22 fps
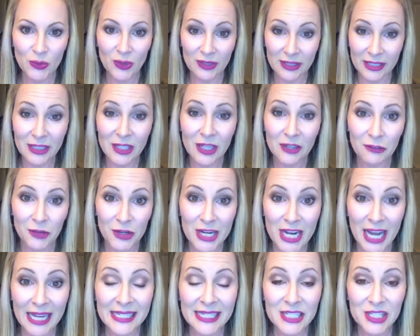little over
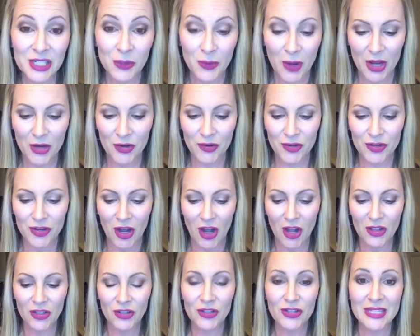
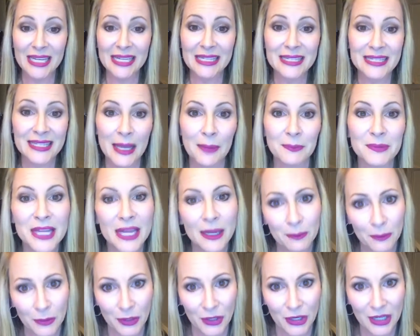$9,200 in
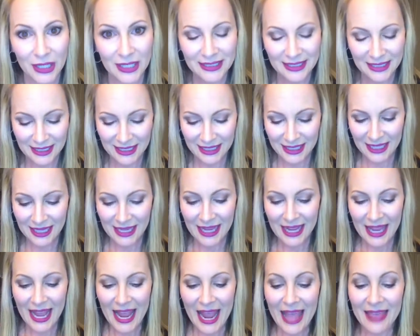September.
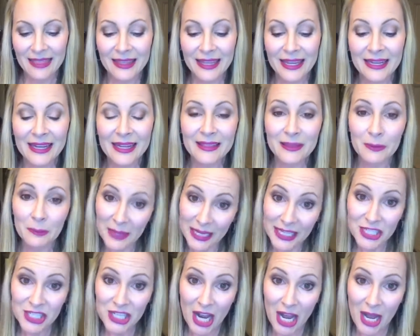And then the
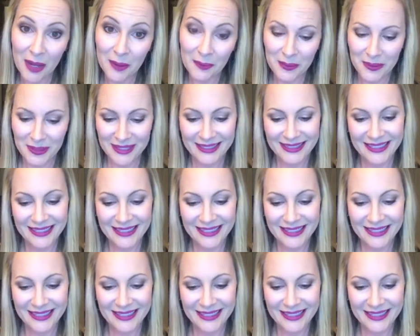big jump